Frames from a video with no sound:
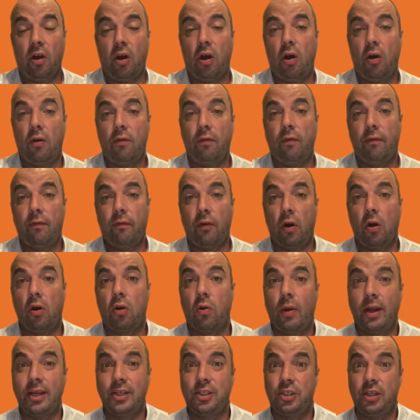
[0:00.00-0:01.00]
of
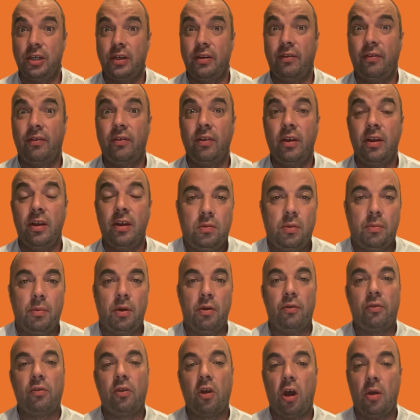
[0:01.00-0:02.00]
4 questions. The
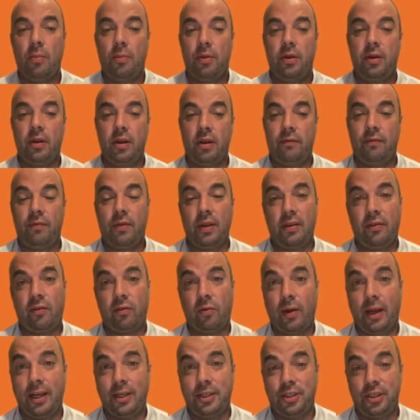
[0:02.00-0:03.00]
most common of these
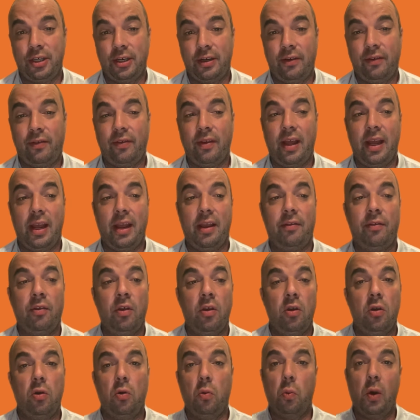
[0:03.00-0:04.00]
questions
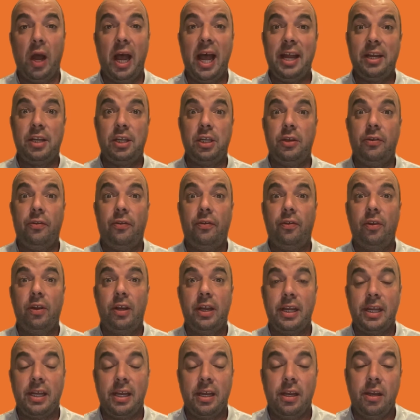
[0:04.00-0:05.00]
is, where do you
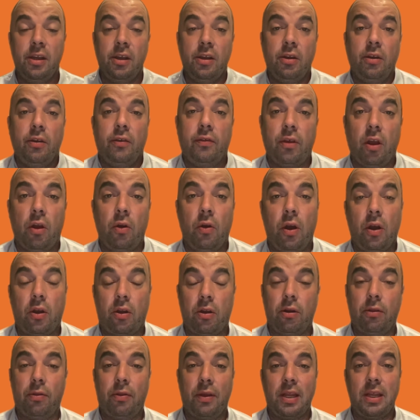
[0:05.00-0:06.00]
study? So a
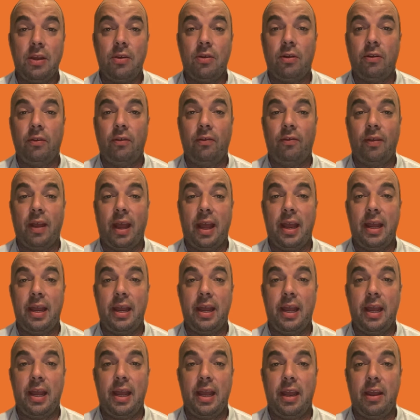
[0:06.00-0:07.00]
good thing you can say
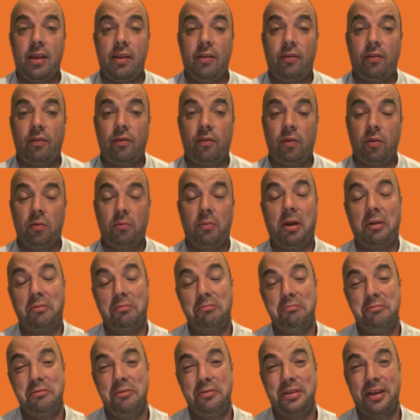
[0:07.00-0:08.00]
is,
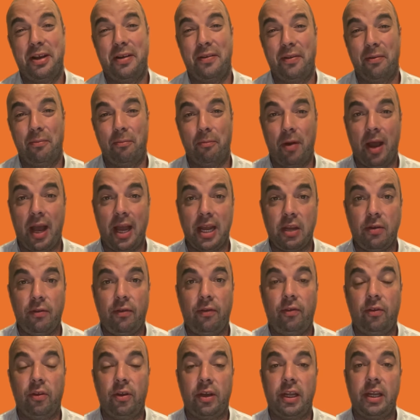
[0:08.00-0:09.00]
well, you tell them where you
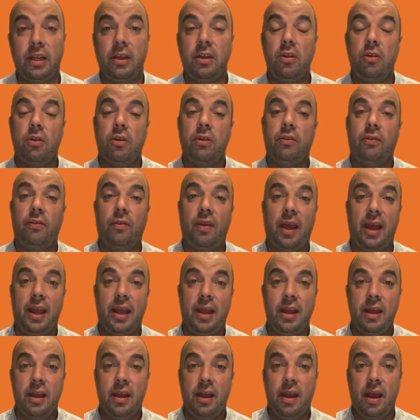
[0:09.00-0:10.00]
study. You can
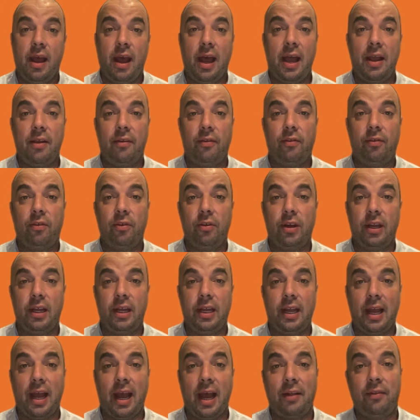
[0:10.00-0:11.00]
say, I
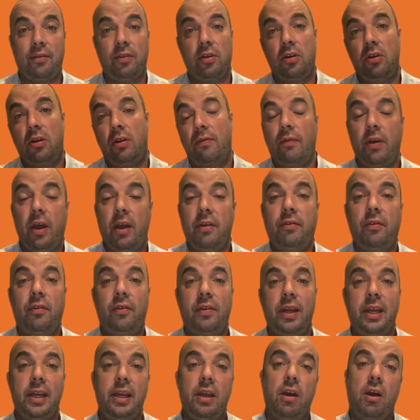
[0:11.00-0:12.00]
study at a
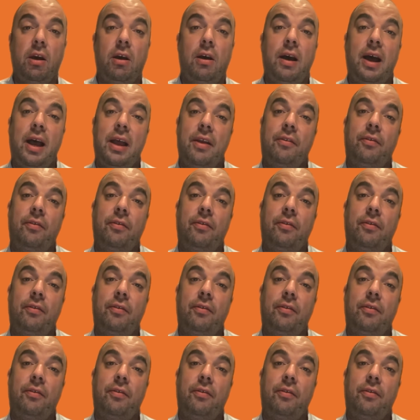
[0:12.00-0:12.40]
university or I